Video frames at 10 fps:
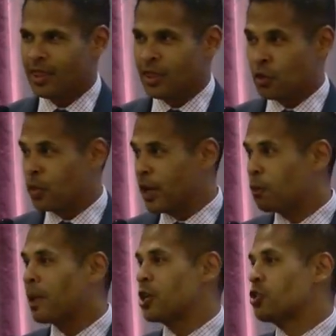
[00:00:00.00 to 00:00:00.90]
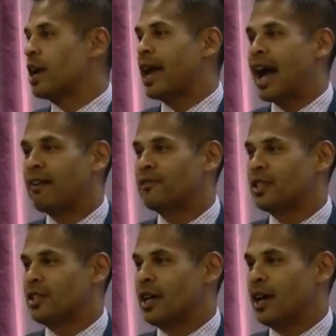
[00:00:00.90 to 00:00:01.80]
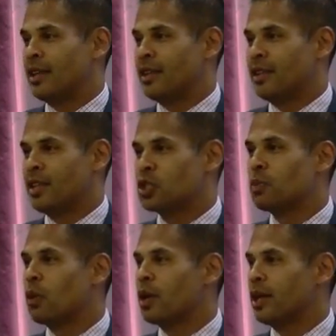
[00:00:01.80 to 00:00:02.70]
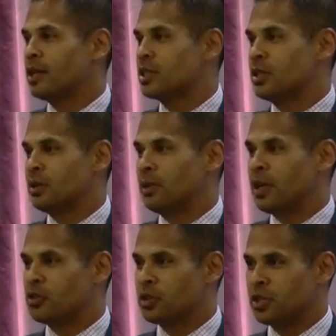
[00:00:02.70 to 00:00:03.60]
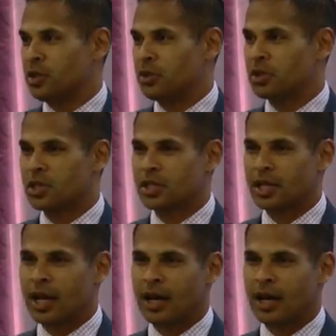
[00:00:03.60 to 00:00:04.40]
The real pleasure that I have this morning is to introduce